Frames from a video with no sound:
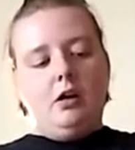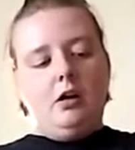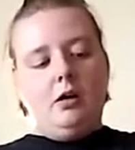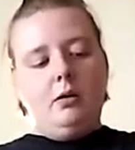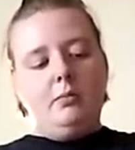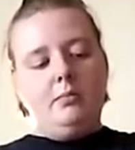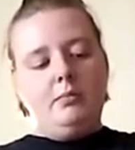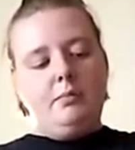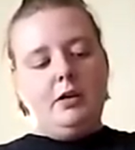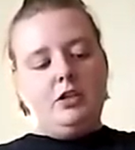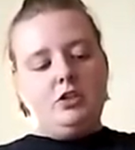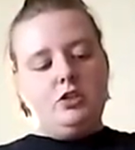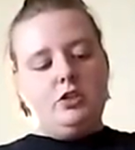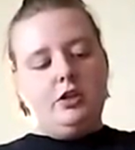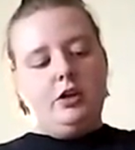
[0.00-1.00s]
um,
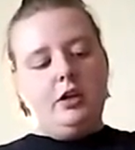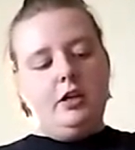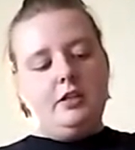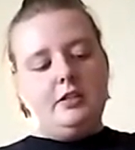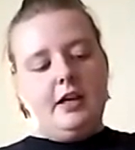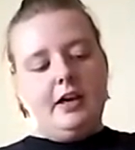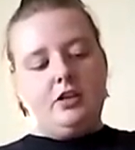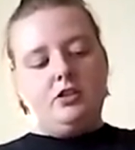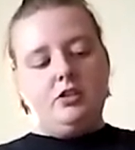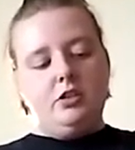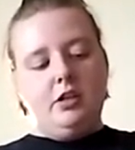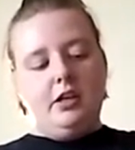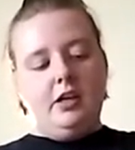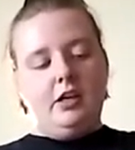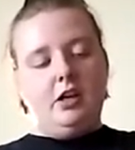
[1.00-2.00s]
mixture is
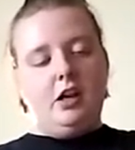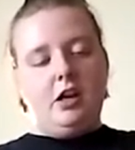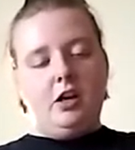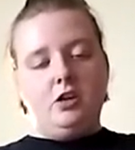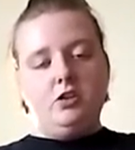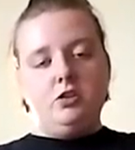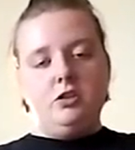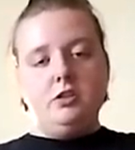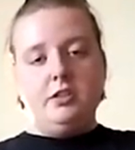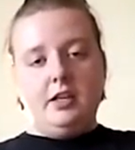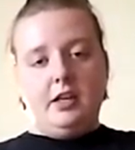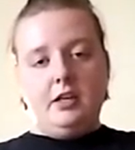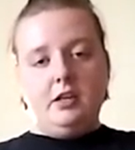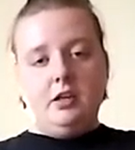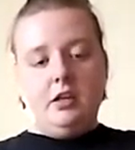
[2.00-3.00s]
actually on your
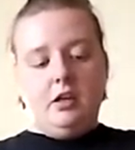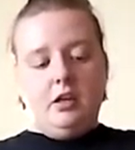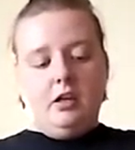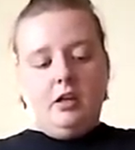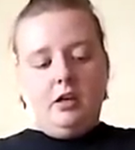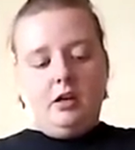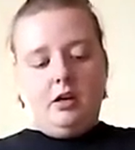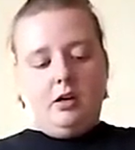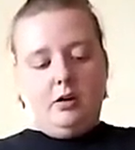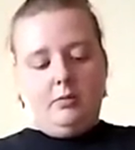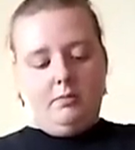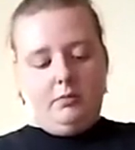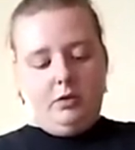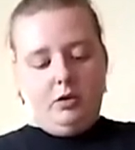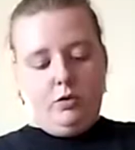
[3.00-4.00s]
skin.
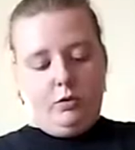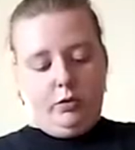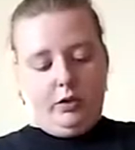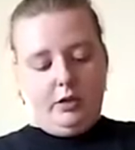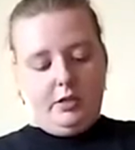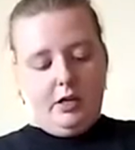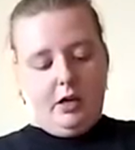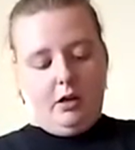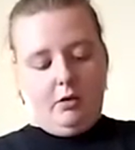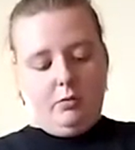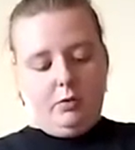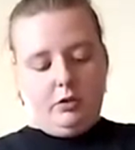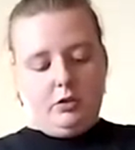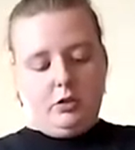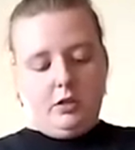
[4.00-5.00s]
Um, you can
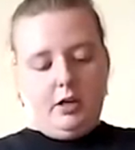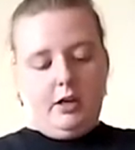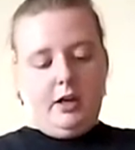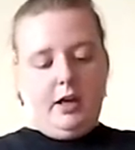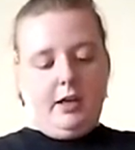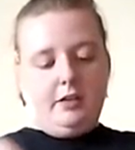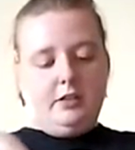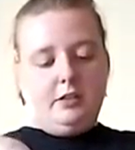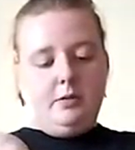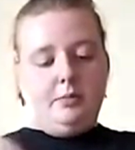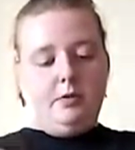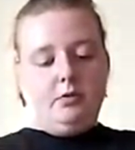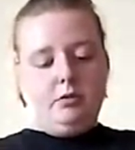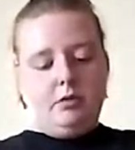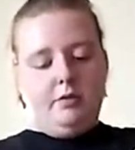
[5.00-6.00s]
tell which side has the
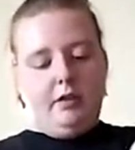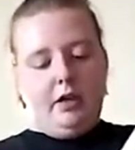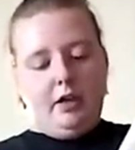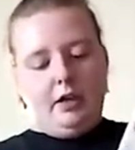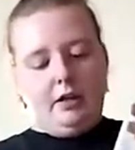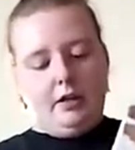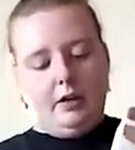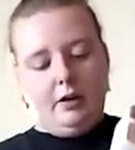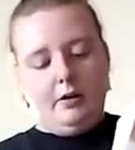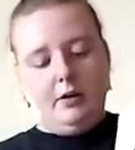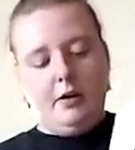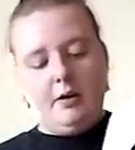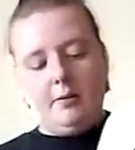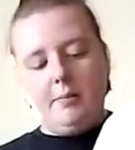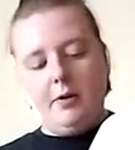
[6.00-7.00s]
most of it on
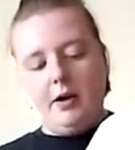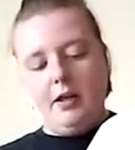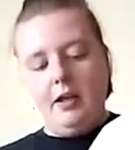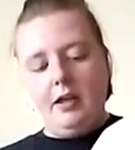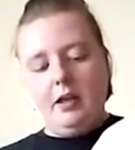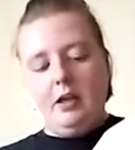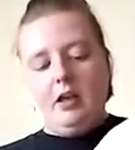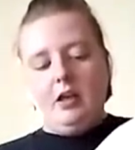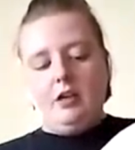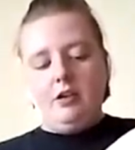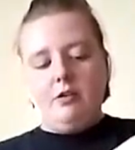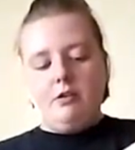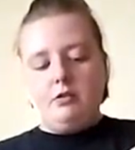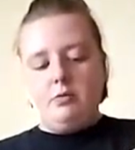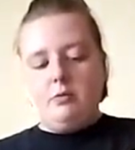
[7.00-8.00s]
there. But
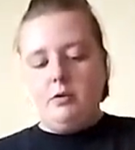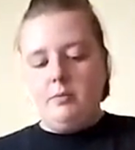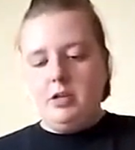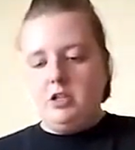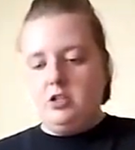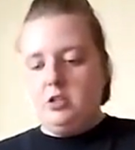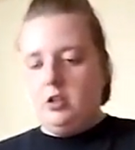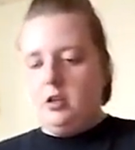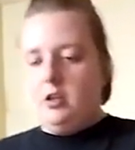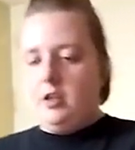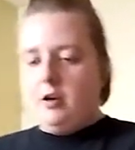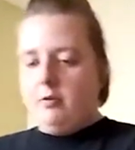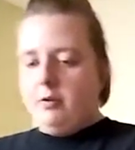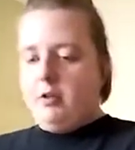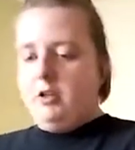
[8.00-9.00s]
you also want to make sure
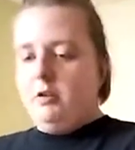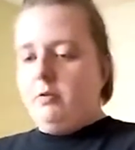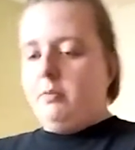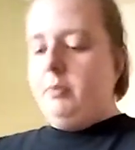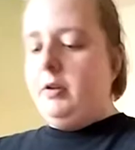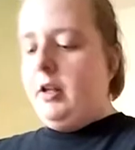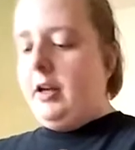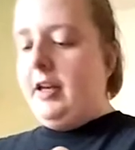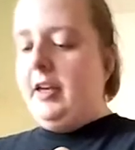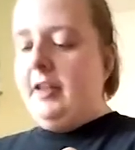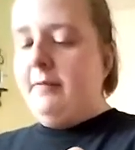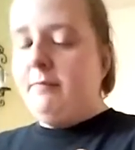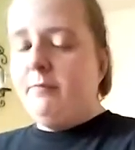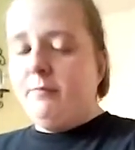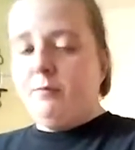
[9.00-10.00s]
that when you apply
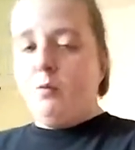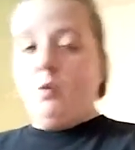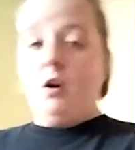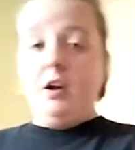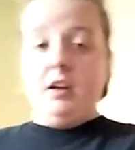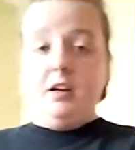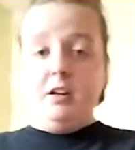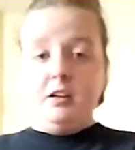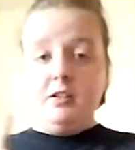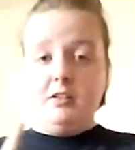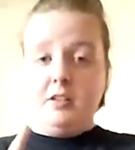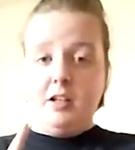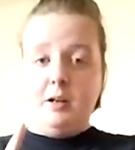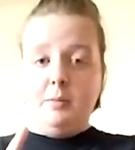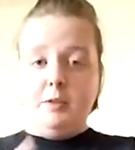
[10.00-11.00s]
it, one,
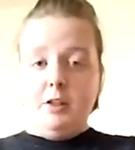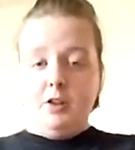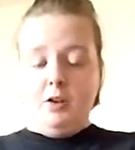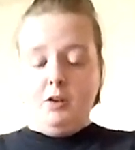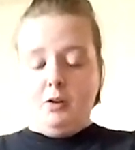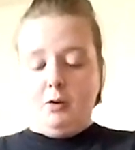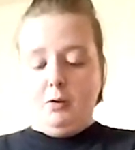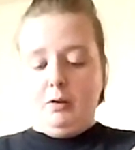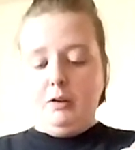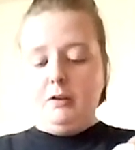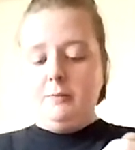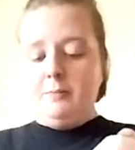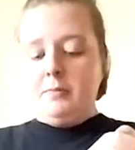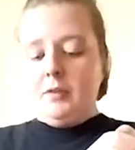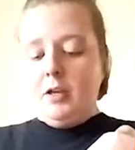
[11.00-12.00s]
it's going to be a little cold,
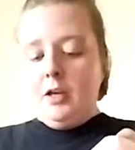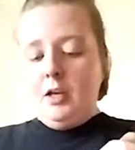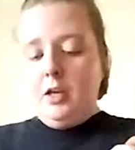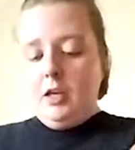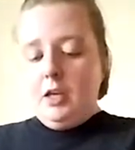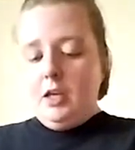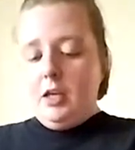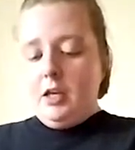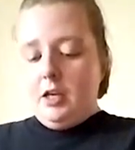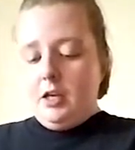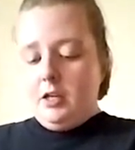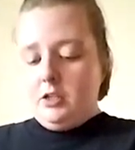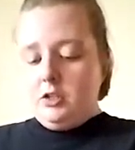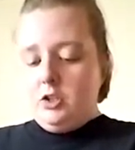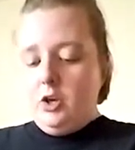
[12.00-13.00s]

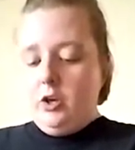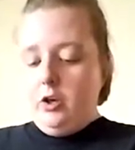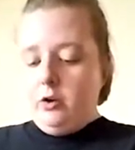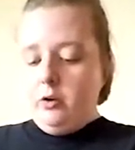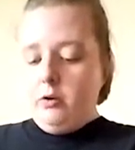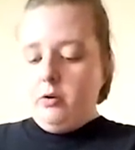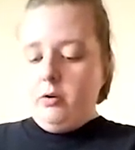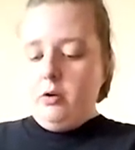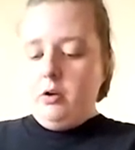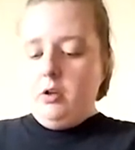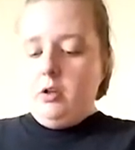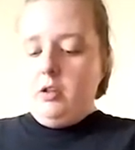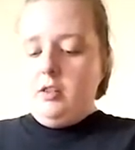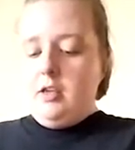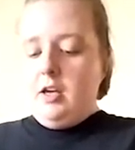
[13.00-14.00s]
and two,
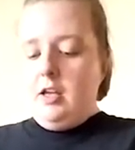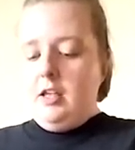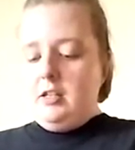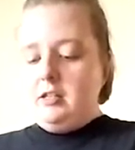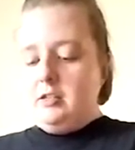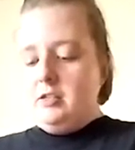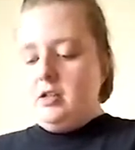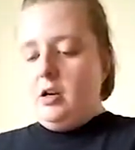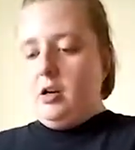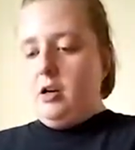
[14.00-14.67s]
that it's